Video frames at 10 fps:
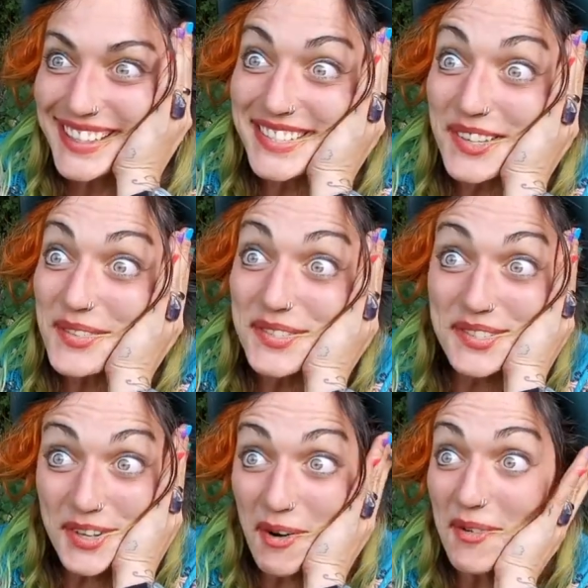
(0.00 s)
Like? I saw
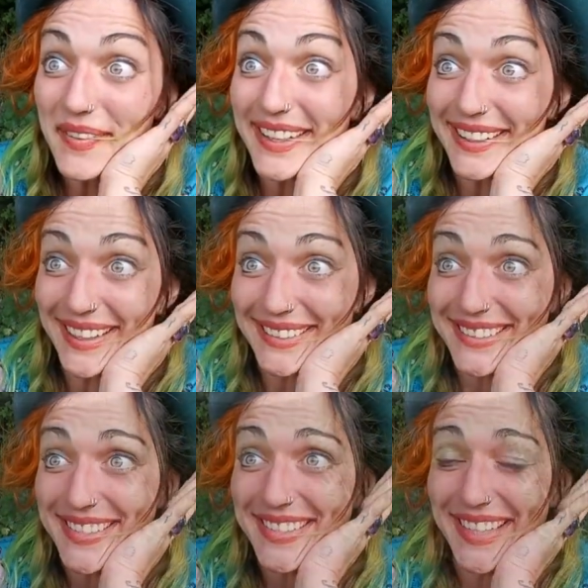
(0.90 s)
so many
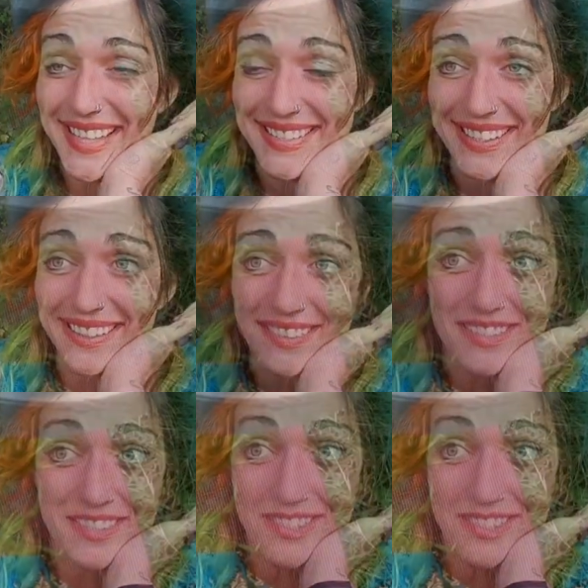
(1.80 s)
colors dancing in